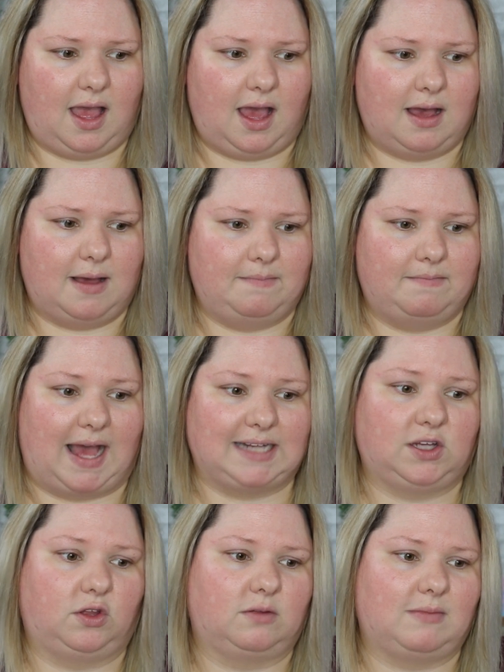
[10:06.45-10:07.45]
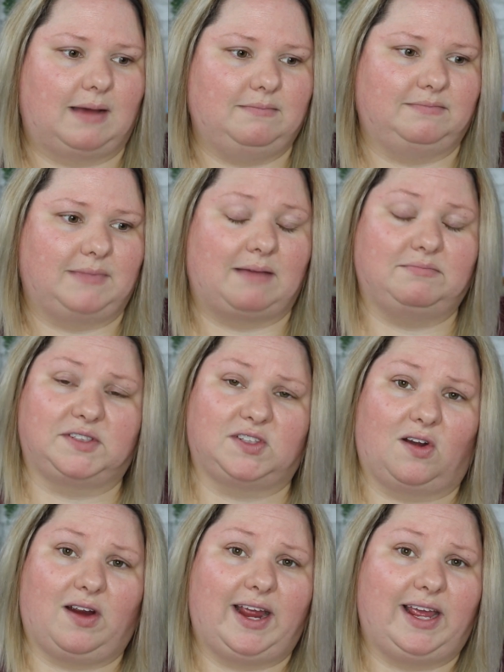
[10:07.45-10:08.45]
I told him I'm
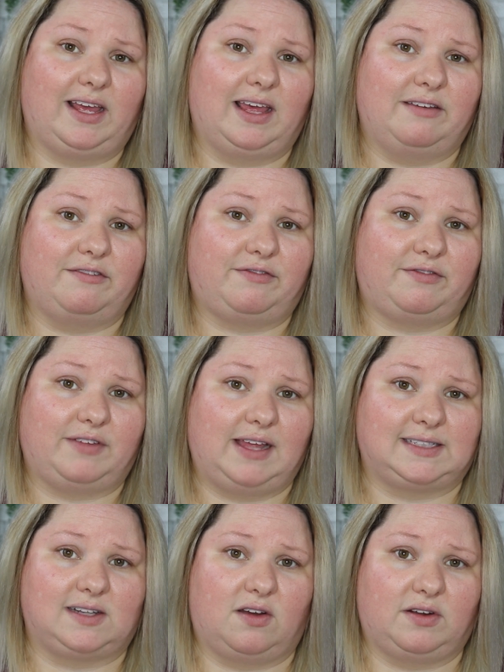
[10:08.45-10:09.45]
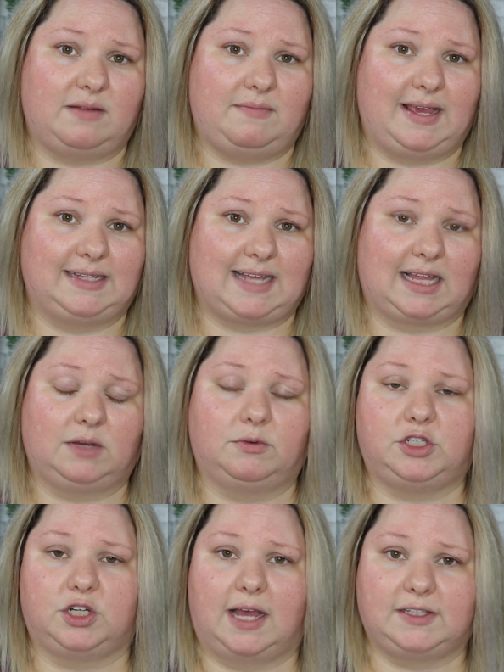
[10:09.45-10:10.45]
sorry if it's not going to be exactly
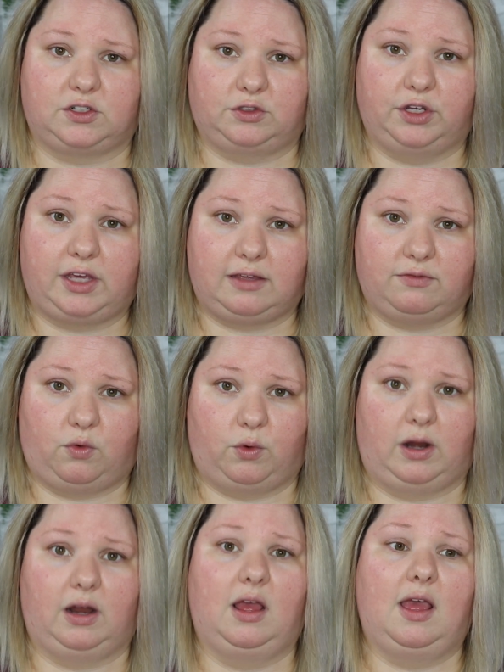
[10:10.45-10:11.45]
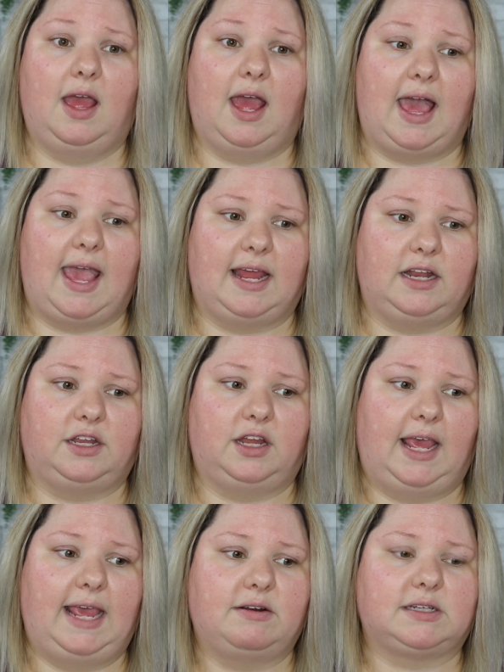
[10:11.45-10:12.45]
what you guys are looking for. And
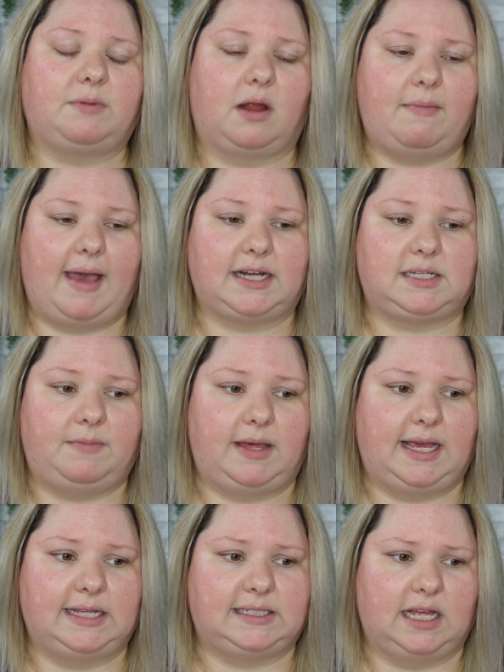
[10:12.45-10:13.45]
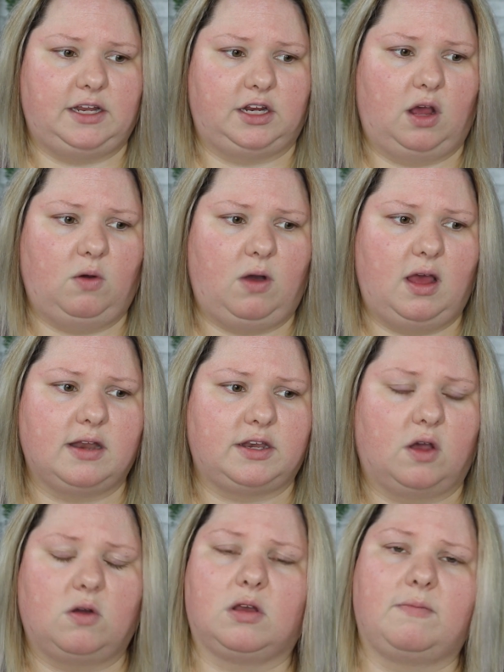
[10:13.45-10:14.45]
he responded back to me. He said, you know what?
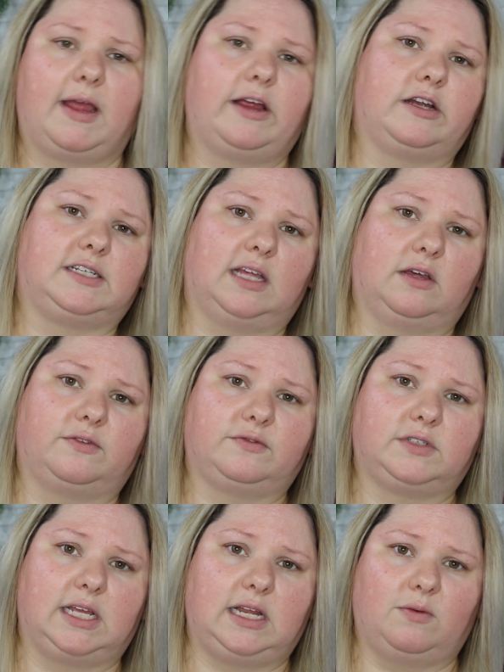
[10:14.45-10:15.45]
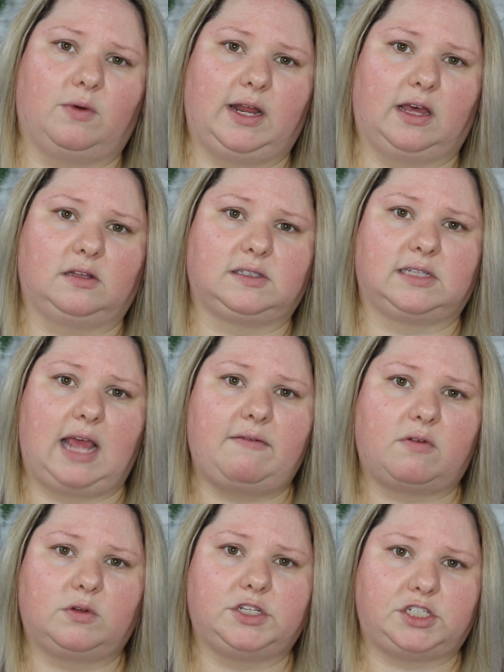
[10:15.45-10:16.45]
Don't compare yourself to anyone else.
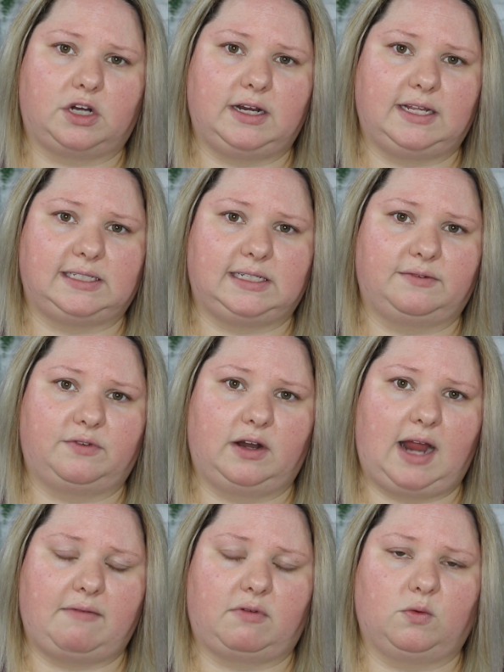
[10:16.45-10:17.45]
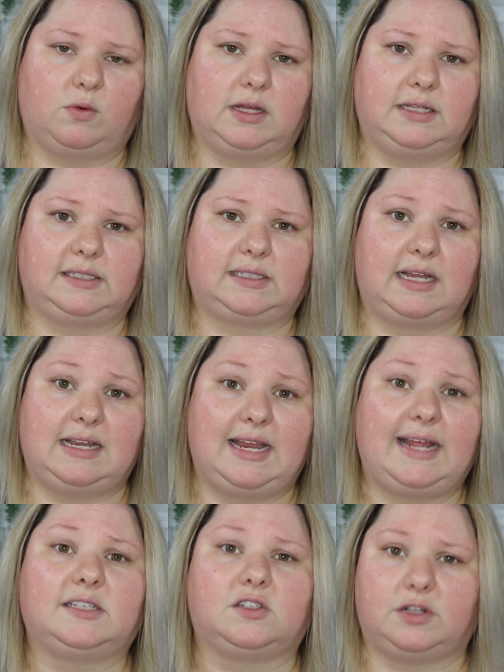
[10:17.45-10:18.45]
Everyone's journey is different. Everyone's
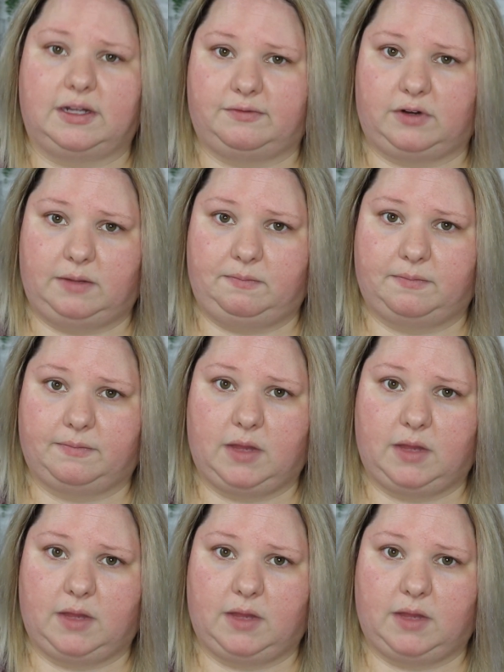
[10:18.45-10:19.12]
needs are different.